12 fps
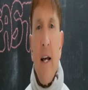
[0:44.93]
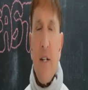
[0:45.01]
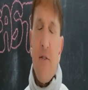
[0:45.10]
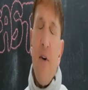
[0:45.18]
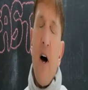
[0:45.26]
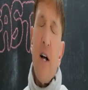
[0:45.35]

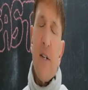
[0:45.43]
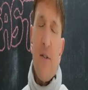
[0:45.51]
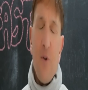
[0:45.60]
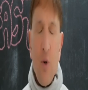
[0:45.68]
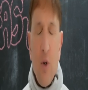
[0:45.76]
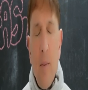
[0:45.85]
It's
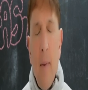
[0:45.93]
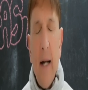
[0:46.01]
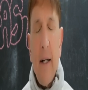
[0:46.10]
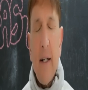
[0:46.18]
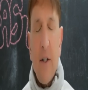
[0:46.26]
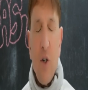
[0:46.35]
fast,
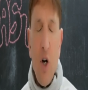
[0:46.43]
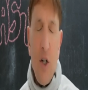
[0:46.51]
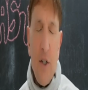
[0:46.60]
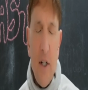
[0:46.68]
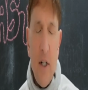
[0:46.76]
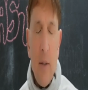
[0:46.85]
automatic,
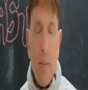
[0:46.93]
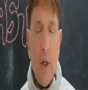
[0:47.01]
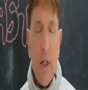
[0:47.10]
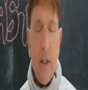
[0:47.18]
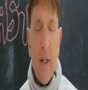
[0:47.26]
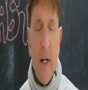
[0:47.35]

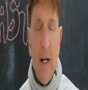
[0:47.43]
non-deliberate.